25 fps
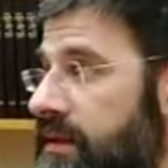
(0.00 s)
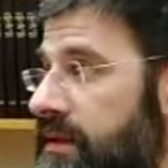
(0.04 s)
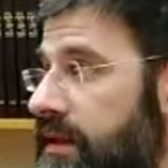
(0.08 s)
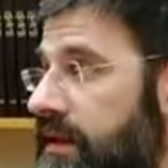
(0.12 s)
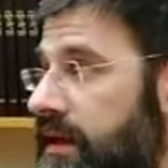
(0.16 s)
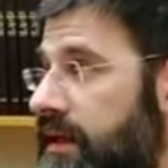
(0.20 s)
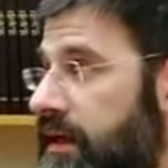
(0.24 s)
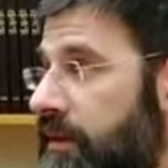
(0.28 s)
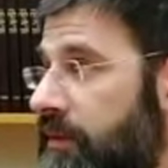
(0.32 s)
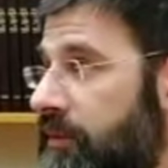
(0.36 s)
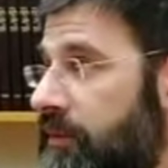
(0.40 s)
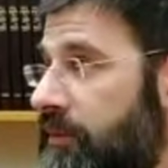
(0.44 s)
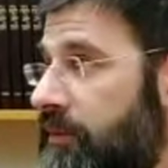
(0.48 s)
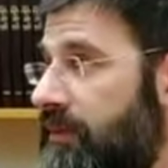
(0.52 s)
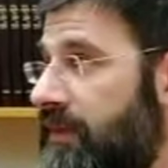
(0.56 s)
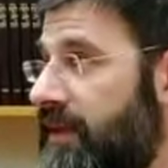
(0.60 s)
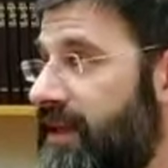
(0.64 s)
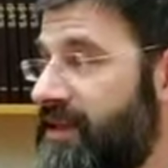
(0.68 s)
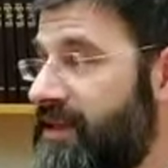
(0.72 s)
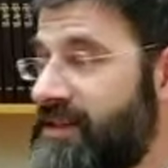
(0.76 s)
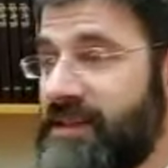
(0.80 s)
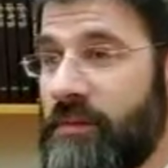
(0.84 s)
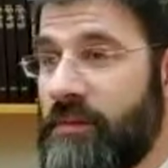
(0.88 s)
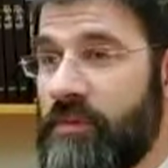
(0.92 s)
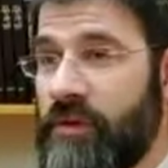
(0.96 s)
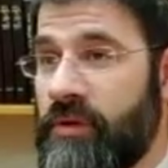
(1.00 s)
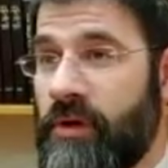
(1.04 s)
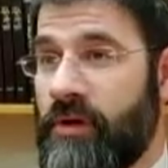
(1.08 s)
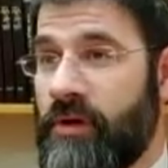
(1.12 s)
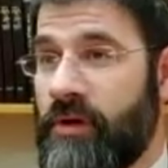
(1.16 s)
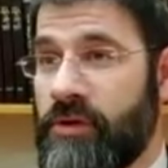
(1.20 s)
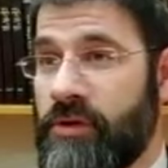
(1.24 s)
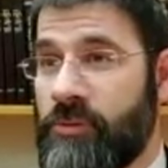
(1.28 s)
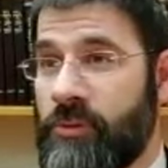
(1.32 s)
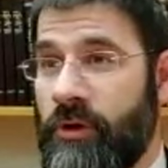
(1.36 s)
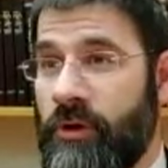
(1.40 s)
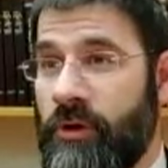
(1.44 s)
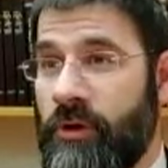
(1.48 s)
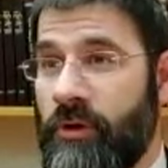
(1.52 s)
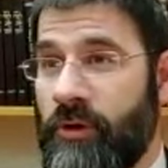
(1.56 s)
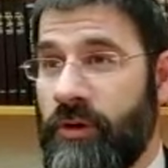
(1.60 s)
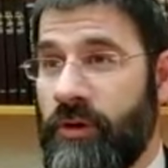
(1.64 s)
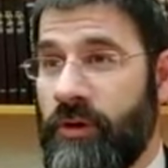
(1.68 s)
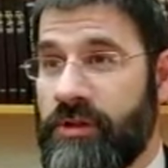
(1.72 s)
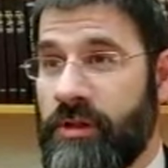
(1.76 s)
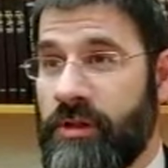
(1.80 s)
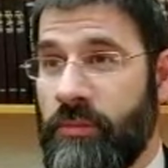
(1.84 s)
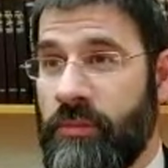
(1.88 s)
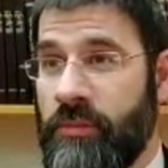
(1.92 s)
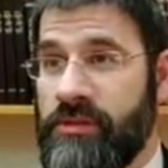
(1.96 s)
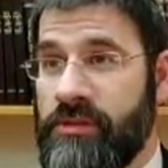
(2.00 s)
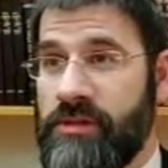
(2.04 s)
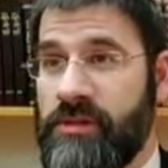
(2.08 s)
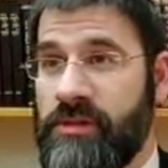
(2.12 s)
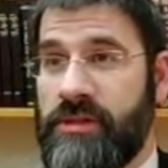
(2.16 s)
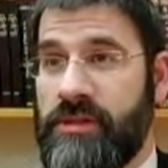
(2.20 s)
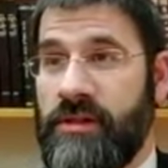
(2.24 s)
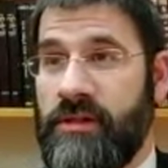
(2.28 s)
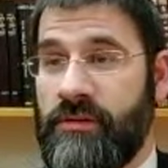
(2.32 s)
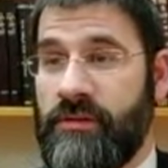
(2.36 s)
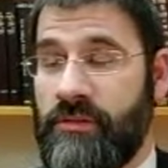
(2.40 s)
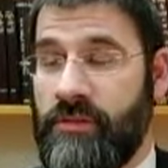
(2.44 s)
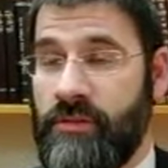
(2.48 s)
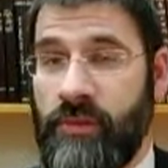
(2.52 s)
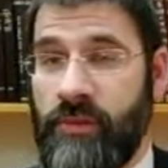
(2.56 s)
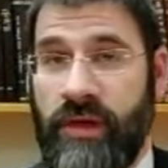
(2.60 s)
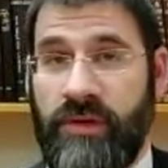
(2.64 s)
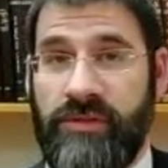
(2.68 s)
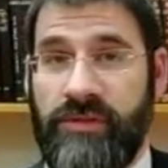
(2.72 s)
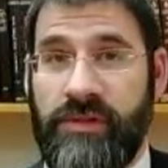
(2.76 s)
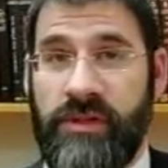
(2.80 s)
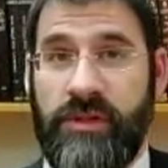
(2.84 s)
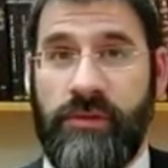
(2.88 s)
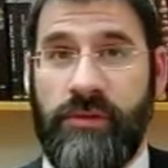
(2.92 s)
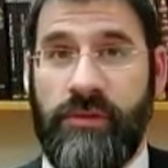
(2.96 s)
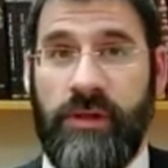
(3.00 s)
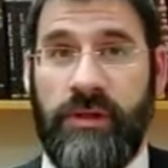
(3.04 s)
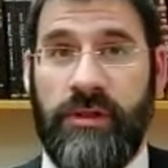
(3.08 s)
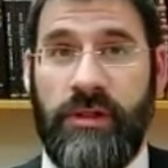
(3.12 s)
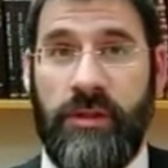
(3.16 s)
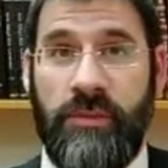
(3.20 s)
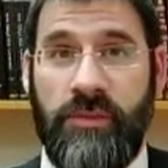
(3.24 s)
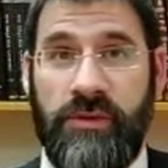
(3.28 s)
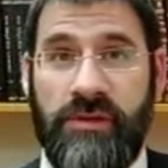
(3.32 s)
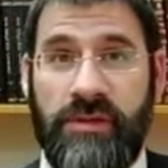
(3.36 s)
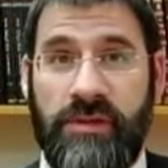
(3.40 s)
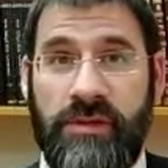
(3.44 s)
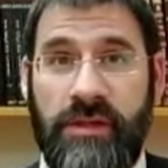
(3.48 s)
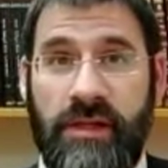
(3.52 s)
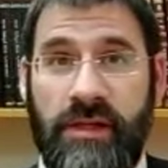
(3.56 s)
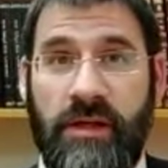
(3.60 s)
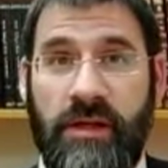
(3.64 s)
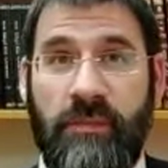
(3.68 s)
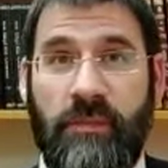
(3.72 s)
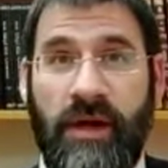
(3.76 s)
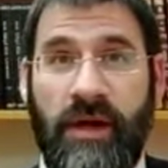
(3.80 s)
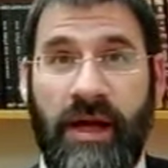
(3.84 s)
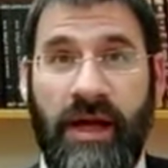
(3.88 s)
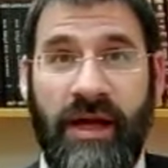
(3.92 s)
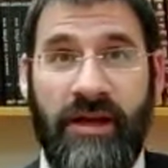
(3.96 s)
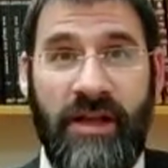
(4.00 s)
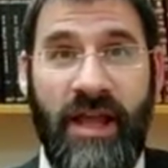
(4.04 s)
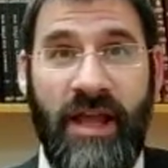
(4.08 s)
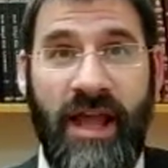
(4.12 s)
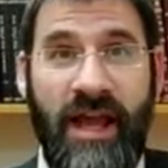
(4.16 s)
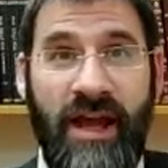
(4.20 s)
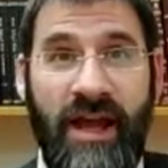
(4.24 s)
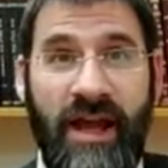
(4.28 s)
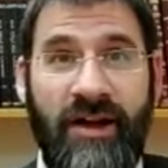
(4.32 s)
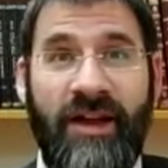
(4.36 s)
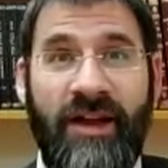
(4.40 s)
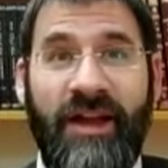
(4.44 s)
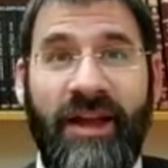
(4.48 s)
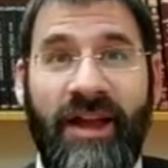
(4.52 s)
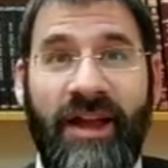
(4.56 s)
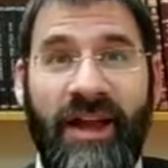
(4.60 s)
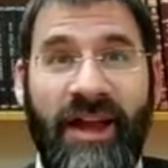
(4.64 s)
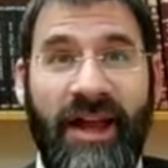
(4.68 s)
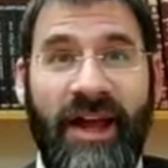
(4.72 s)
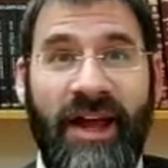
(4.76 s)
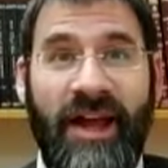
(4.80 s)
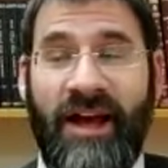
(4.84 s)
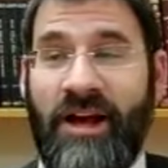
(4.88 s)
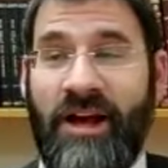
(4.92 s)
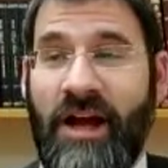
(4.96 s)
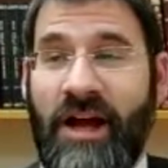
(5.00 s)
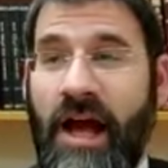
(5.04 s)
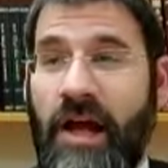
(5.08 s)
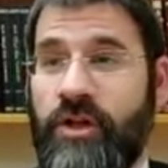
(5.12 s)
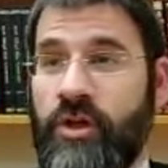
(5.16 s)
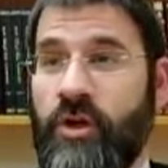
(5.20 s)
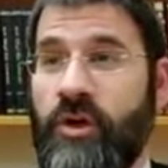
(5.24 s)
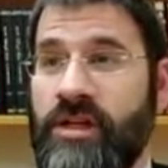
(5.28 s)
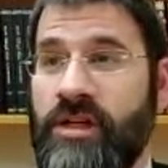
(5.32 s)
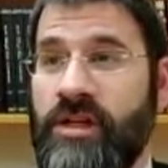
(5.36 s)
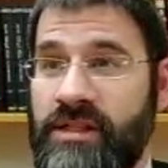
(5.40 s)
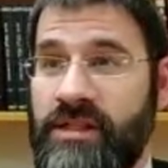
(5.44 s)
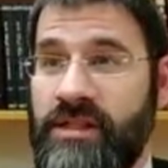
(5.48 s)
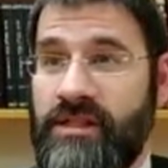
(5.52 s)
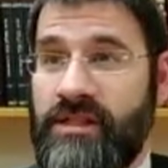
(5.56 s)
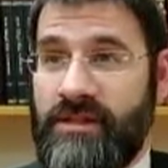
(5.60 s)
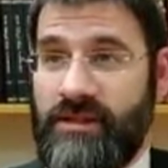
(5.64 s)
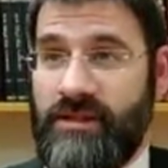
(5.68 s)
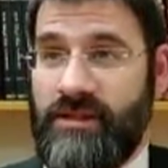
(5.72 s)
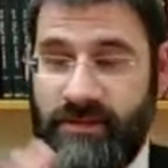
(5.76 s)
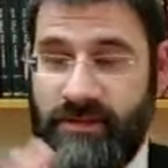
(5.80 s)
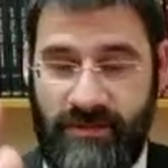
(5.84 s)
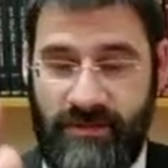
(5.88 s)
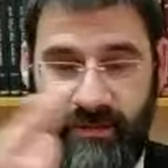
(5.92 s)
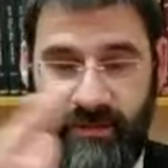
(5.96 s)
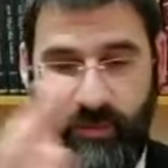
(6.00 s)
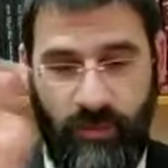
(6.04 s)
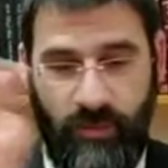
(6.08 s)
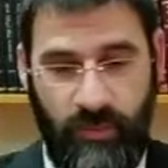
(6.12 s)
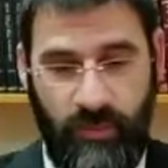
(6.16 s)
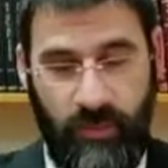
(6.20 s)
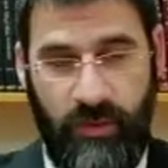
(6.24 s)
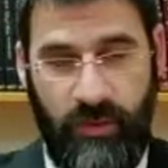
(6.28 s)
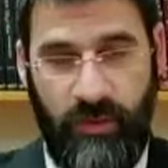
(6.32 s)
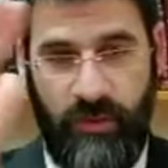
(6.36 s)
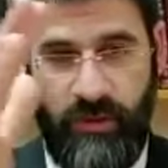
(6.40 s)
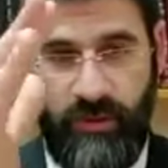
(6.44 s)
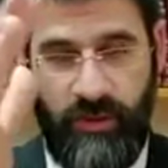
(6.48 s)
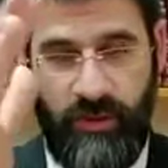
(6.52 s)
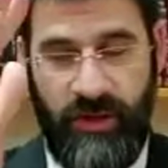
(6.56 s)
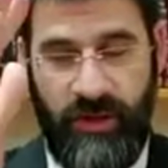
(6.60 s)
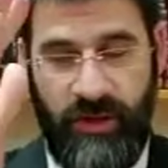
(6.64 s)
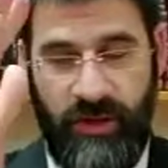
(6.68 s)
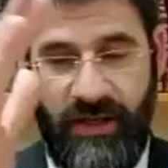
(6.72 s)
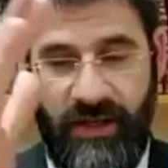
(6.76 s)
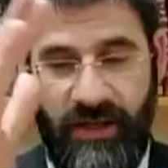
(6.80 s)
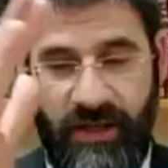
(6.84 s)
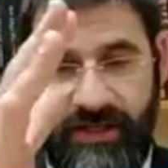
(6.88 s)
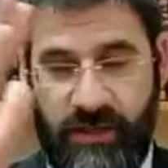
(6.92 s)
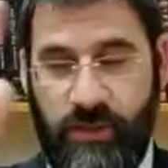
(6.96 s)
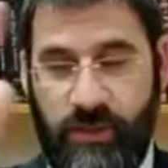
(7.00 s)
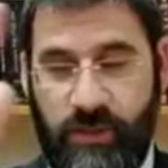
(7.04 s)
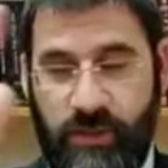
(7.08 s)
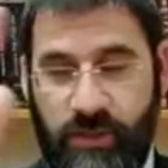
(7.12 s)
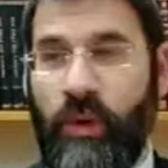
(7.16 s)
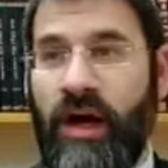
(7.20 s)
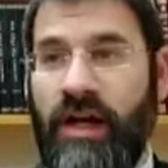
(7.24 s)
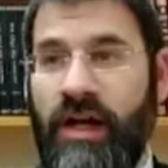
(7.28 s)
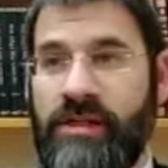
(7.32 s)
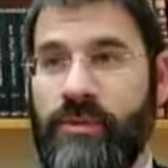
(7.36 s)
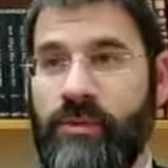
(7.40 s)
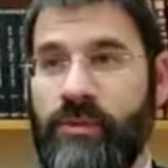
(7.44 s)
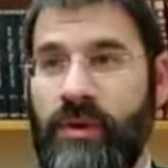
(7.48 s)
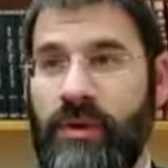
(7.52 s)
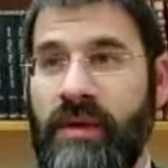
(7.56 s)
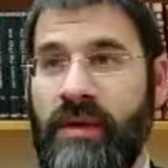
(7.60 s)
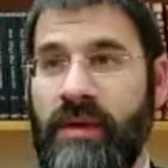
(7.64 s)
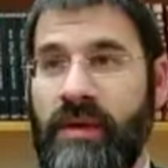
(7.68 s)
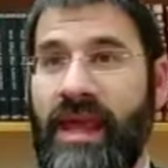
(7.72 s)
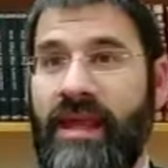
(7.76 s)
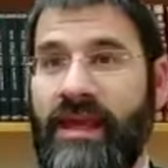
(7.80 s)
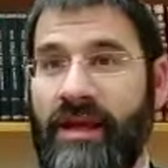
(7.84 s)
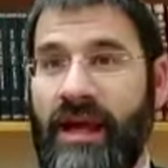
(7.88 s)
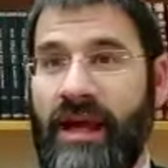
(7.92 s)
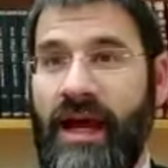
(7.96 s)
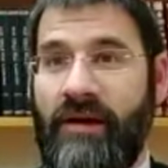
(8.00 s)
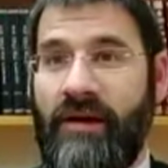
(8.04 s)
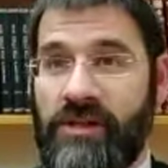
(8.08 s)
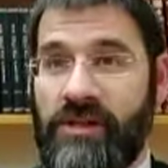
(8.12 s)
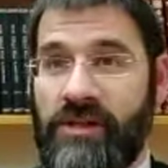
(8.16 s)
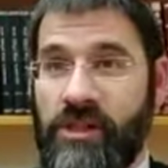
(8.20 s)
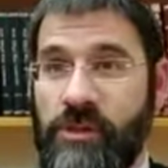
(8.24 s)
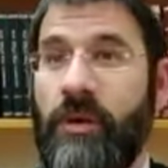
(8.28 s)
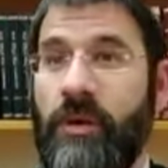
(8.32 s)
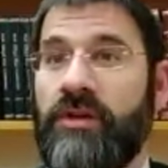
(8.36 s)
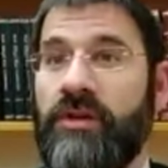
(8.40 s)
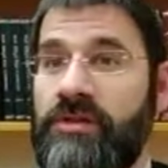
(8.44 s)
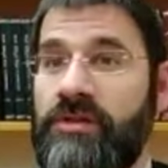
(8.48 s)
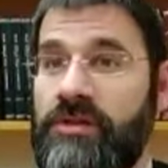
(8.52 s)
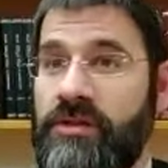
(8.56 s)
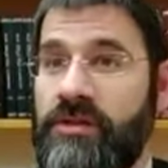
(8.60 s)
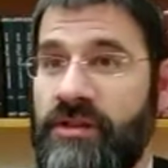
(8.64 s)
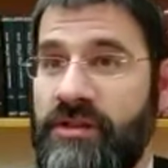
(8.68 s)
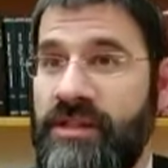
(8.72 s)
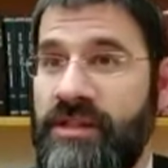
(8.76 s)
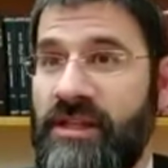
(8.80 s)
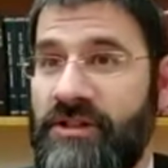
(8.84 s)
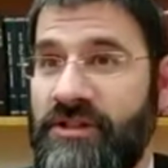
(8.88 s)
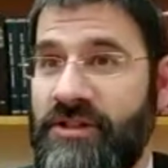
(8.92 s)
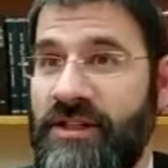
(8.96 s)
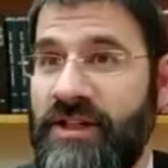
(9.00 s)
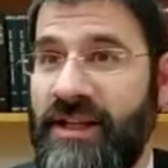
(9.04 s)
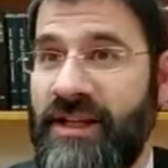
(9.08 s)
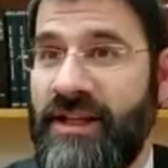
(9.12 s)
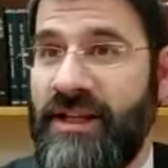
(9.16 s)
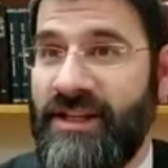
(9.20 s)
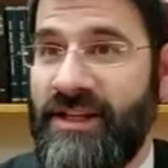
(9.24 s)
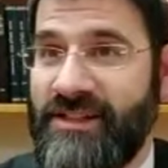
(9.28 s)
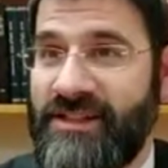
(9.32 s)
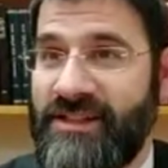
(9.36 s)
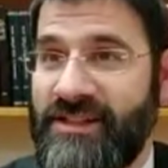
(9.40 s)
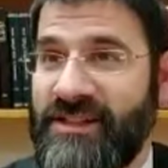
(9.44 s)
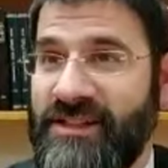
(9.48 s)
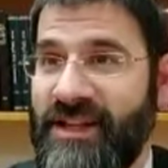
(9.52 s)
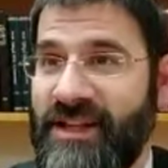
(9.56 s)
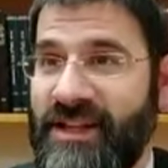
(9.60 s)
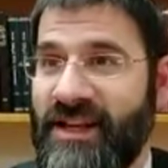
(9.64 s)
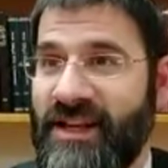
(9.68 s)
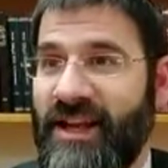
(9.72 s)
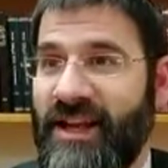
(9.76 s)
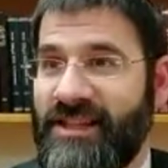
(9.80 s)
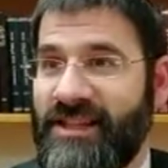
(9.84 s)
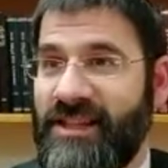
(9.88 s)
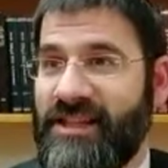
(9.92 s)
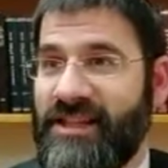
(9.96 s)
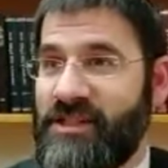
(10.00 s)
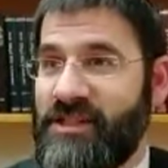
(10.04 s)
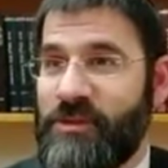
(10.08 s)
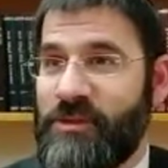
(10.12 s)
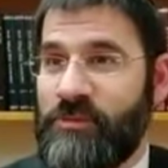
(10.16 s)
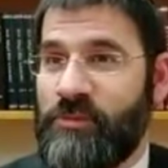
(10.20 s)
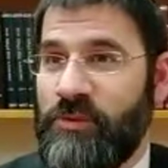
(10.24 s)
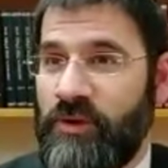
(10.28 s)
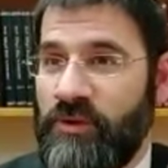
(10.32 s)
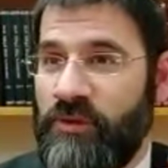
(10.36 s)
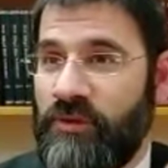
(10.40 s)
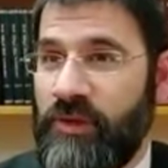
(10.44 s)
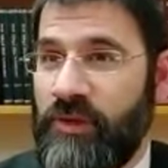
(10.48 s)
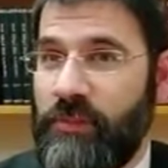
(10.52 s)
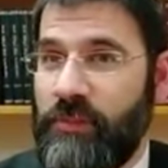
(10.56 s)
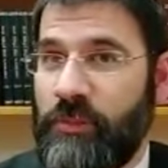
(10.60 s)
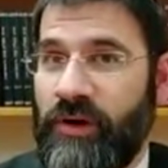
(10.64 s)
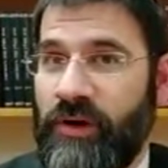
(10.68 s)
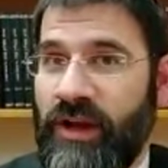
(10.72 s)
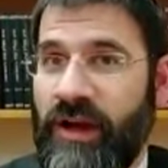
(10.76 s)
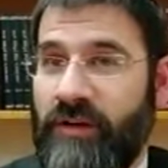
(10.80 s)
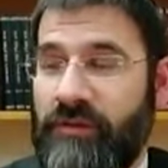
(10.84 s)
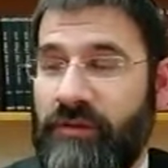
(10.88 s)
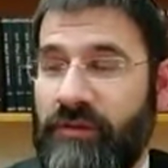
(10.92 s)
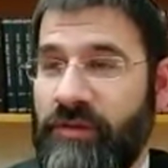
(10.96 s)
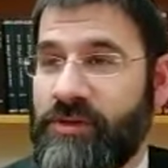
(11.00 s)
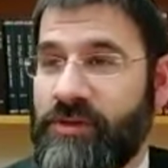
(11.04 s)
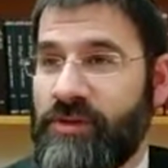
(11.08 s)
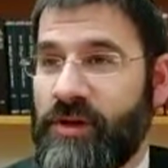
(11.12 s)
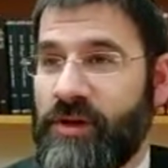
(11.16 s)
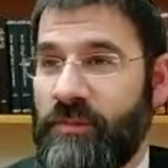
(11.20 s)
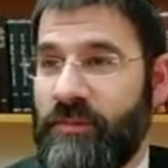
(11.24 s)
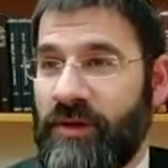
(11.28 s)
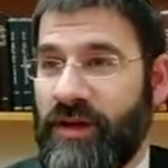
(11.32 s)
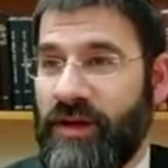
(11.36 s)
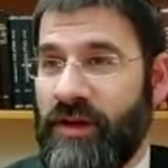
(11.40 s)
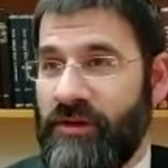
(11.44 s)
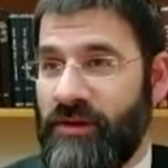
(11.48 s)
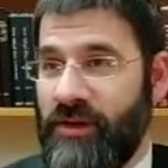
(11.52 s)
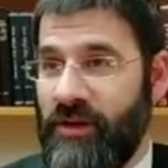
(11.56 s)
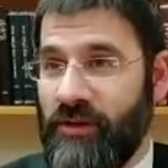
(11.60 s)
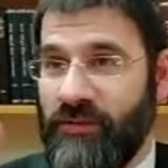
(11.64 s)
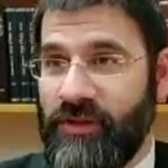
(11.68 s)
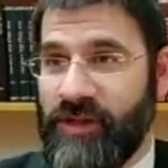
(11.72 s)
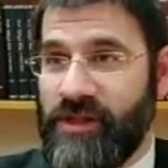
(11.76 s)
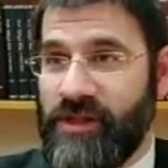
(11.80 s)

That's up to HaKadosh Baruch Hu. Hashem puts us in whatever situation He puts us in, and our choice is as wide as we make our response, essentially. And I think it's just beautifully brought out from this Ramban.